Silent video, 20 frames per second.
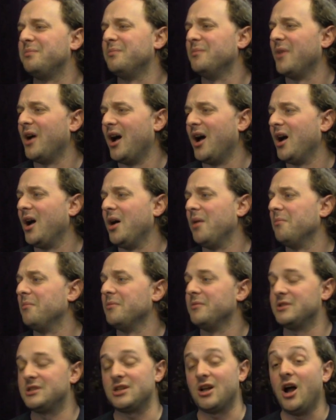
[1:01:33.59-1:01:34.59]
Um,
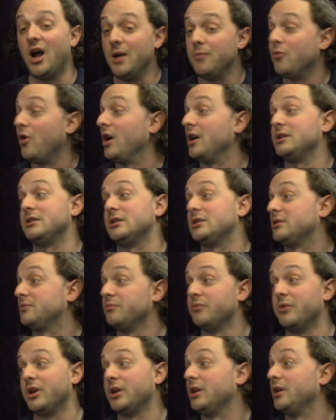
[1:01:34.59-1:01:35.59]
time-wise, it's
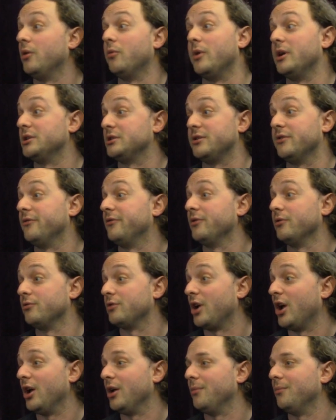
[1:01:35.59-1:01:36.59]
really a waste of your
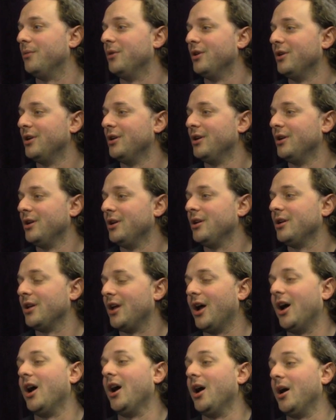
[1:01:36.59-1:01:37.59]
time
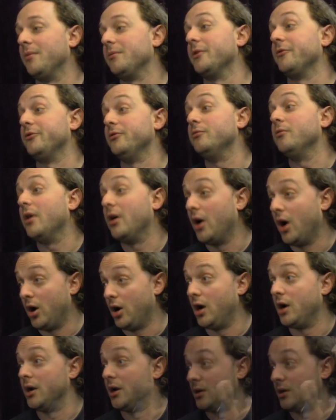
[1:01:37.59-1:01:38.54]
um, if you are on a